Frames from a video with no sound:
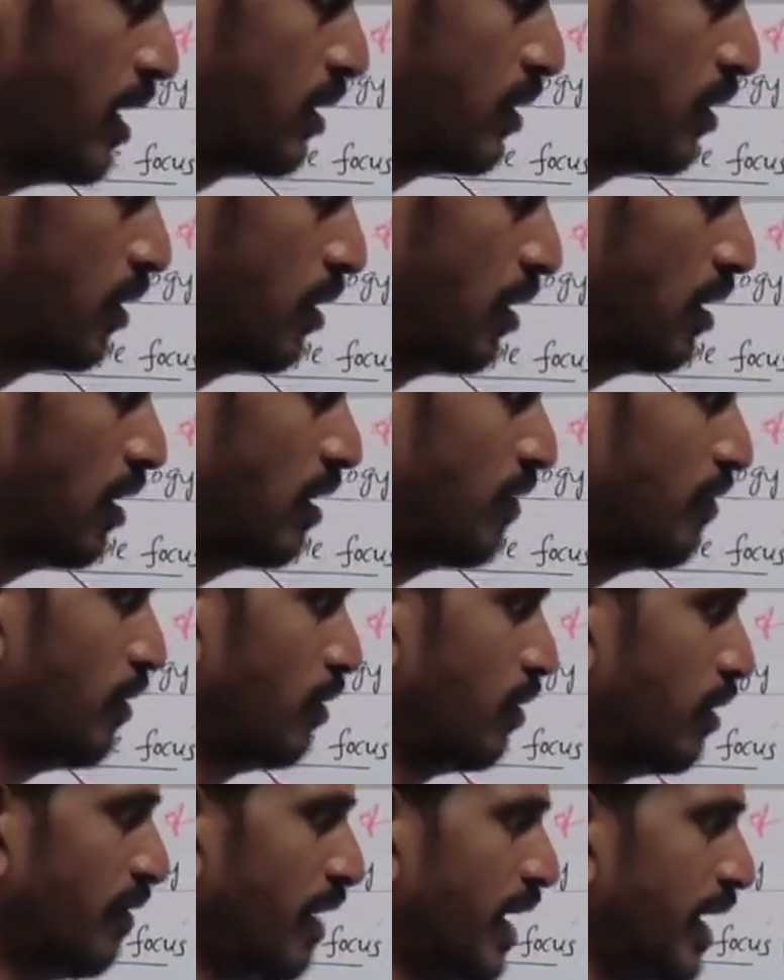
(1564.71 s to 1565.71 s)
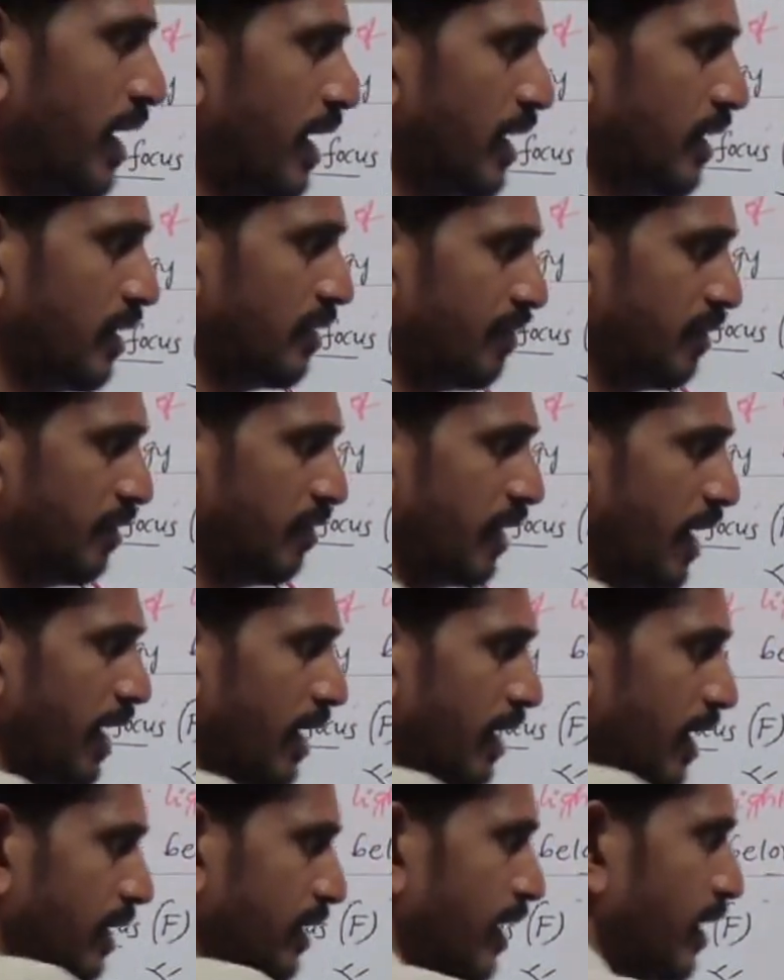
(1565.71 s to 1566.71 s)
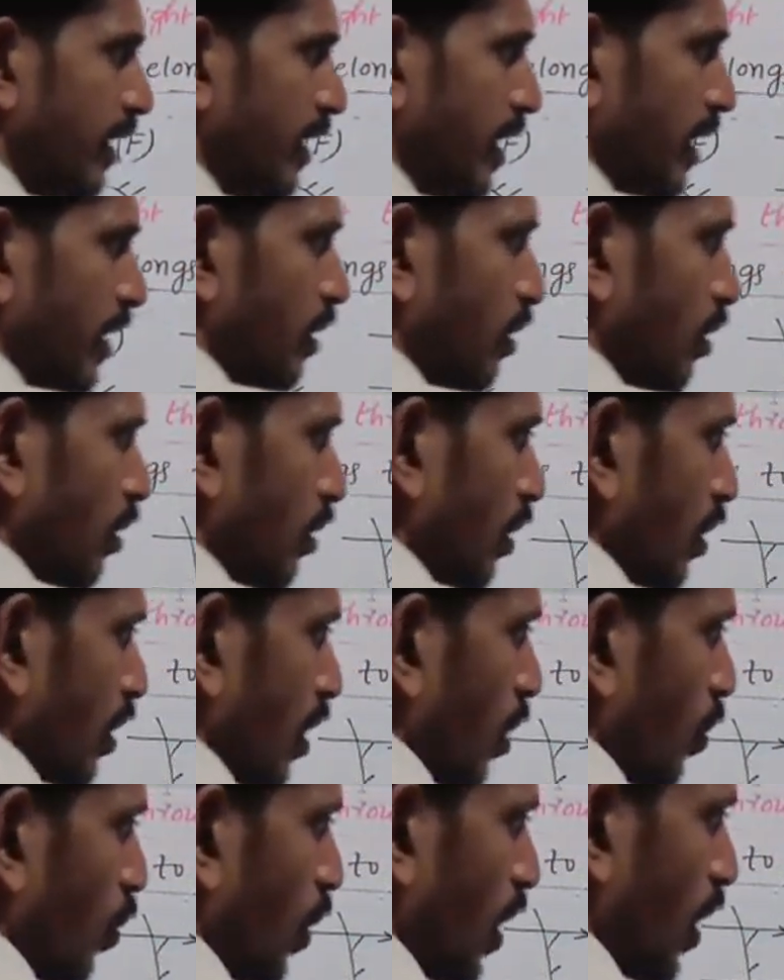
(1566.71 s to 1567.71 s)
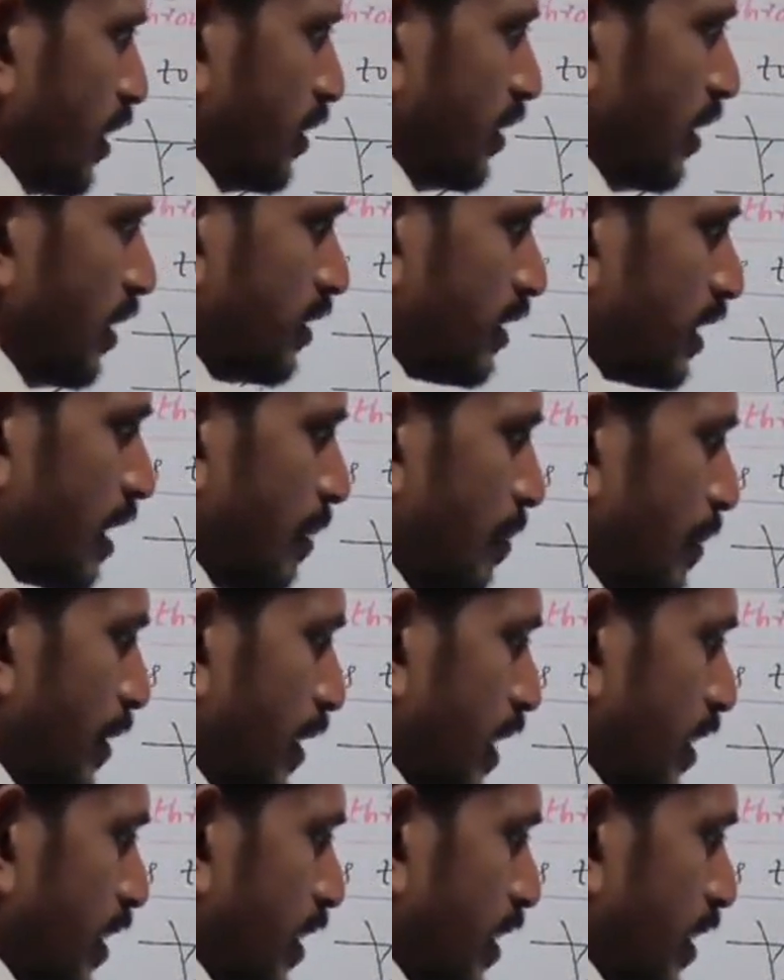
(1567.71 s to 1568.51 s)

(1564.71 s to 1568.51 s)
so if you divide like if you write like that here, you know what is a CP?